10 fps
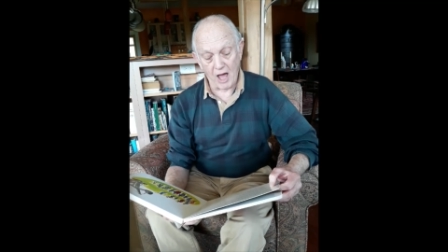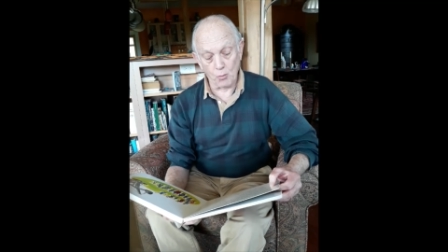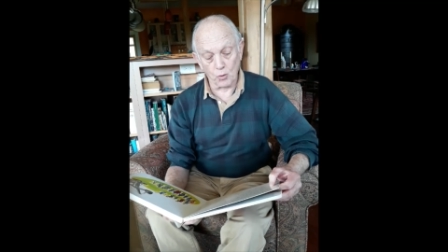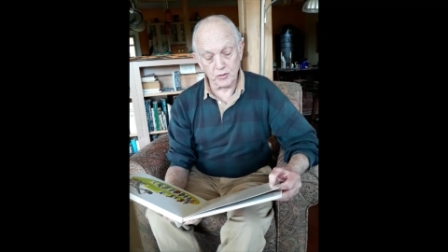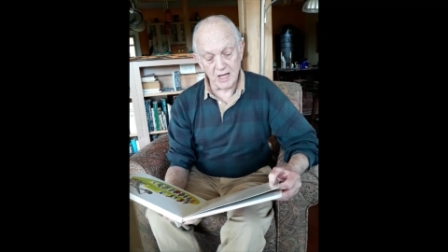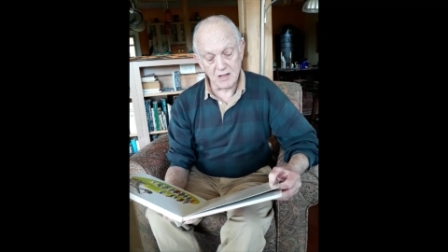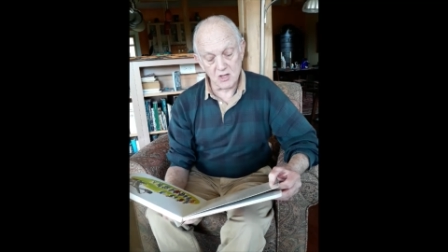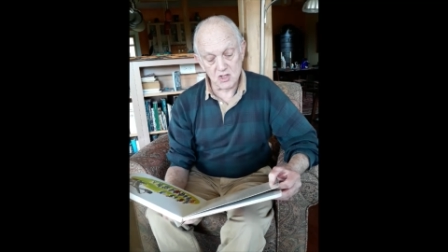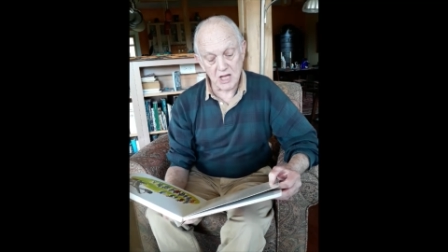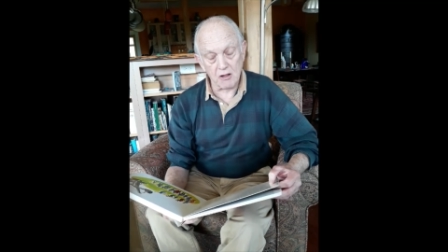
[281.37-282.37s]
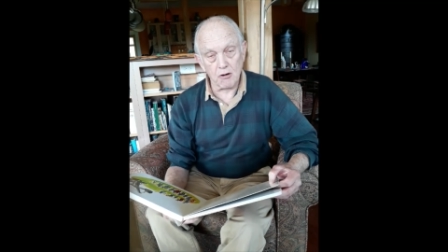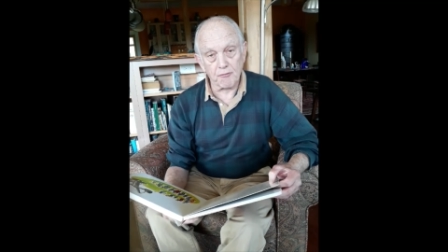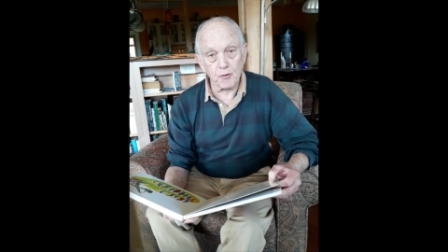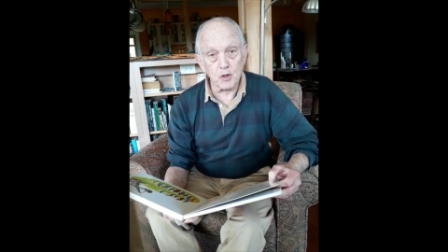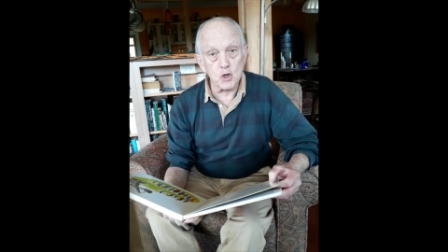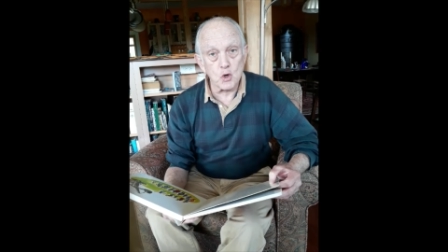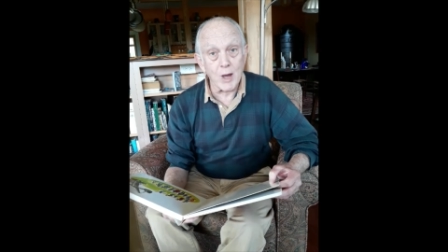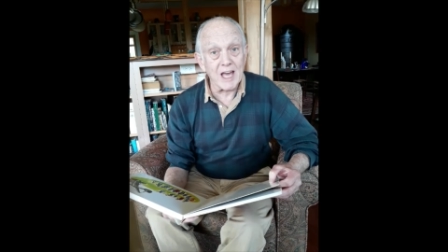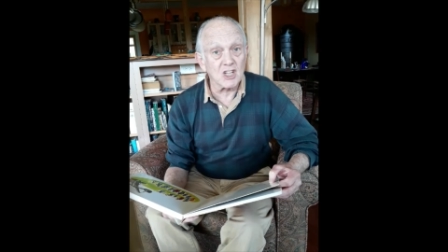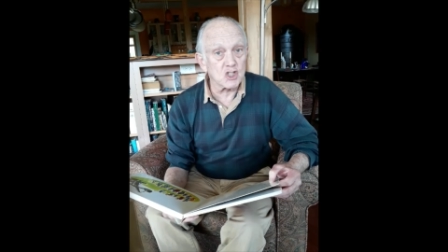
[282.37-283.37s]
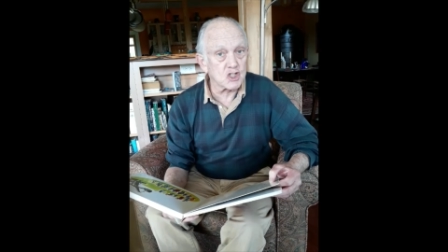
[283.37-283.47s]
will dig the cellar for you in